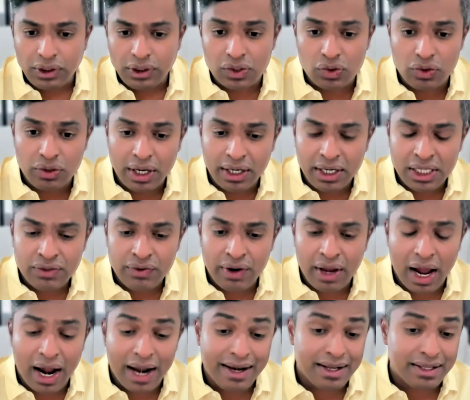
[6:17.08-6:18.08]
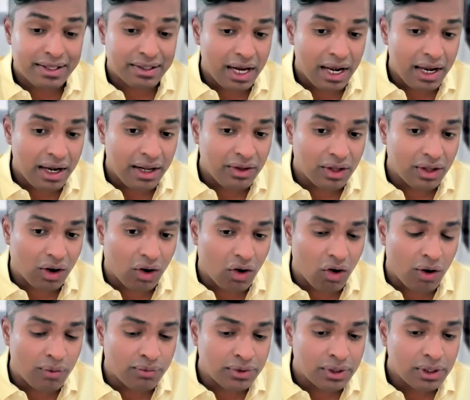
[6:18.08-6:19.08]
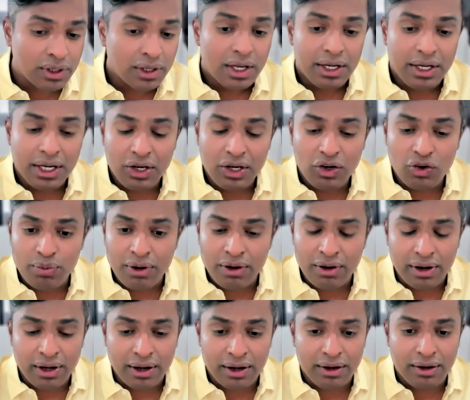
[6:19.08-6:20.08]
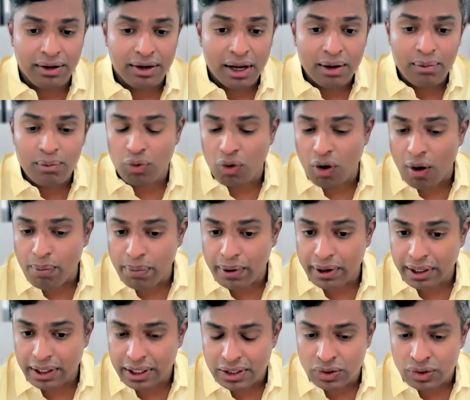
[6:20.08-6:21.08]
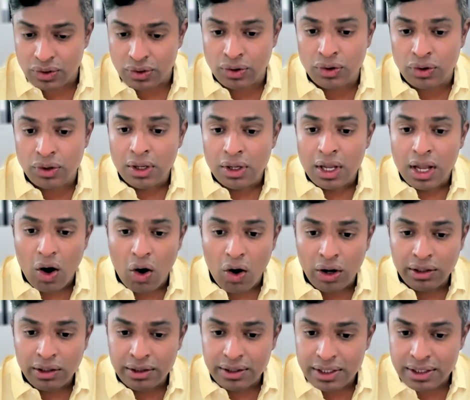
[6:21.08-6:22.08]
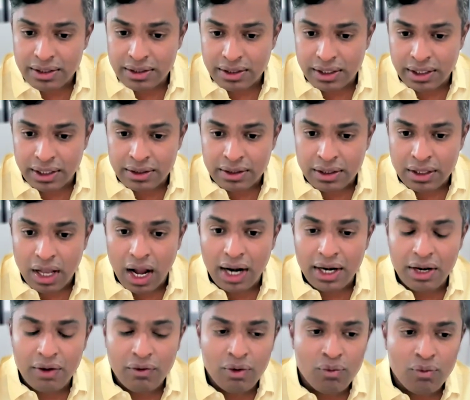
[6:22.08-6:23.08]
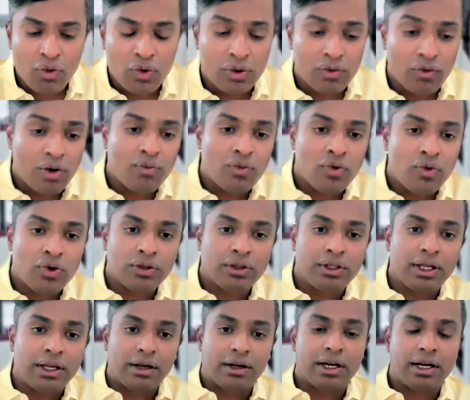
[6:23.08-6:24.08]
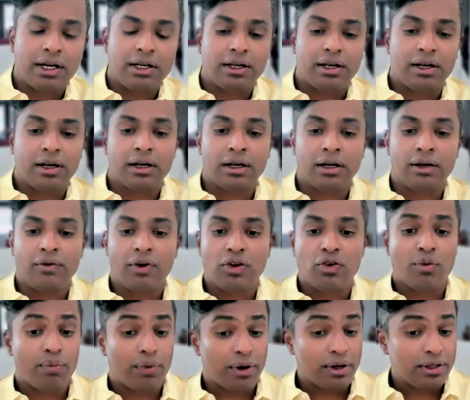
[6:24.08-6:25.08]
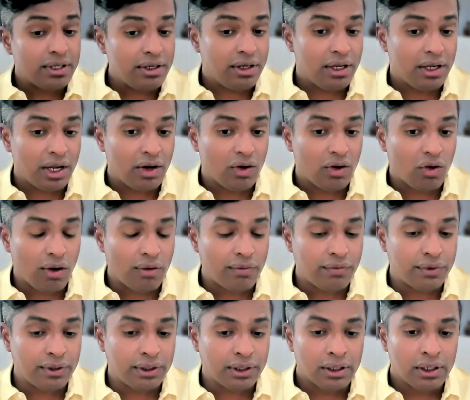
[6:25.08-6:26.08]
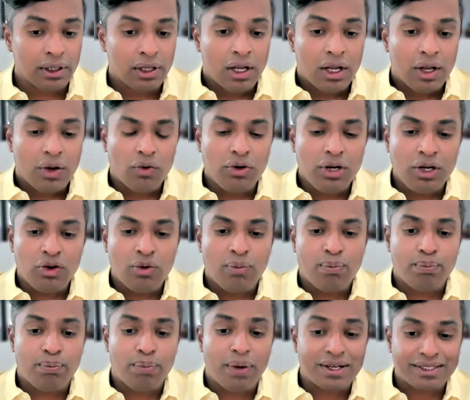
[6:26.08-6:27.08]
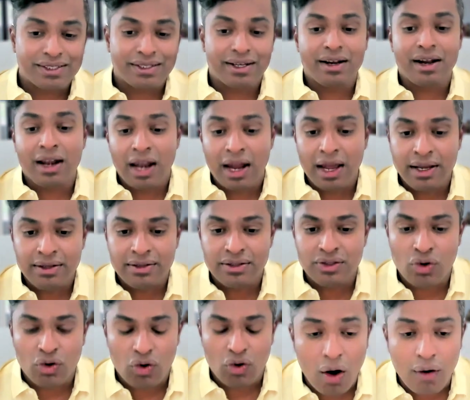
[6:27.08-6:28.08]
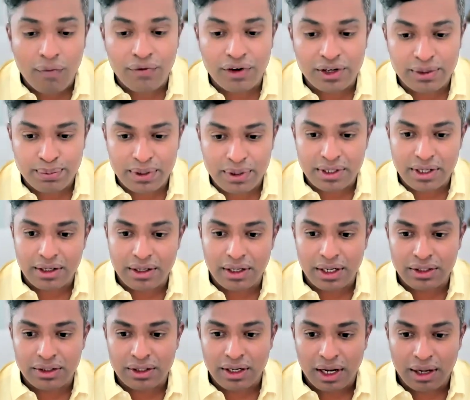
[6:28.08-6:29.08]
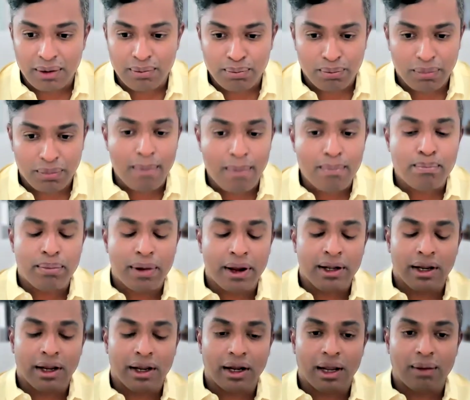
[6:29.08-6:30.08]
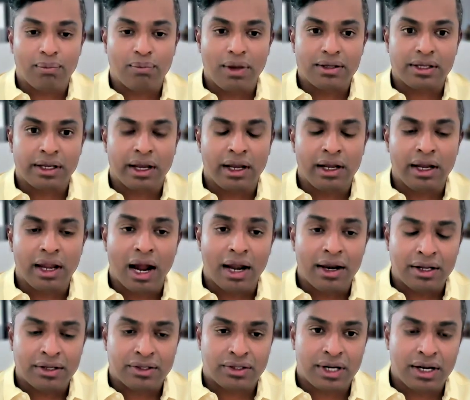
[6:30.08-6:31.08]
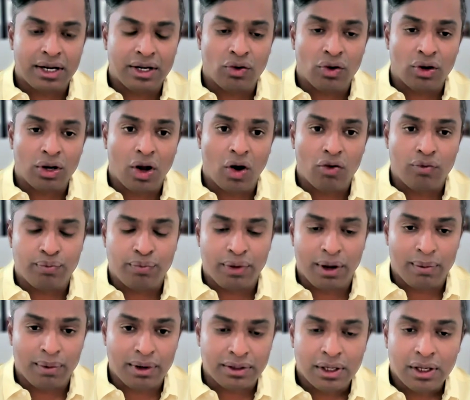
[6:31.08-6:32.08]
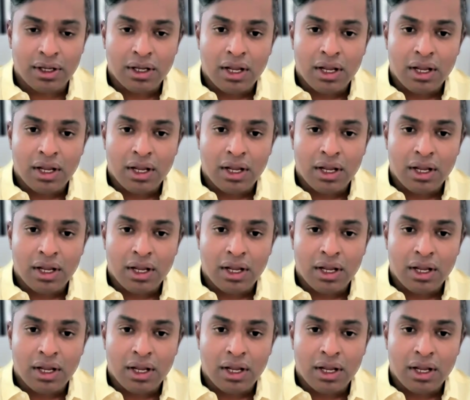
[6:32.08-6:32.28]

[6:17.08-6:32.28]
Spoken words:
So that is why understanding the comps need to be done properly. So all these things, and even more, one more thing, right? When you're presenting an offer, you need to personalize your offer presentation, like compelling, like basically understanding your down payments.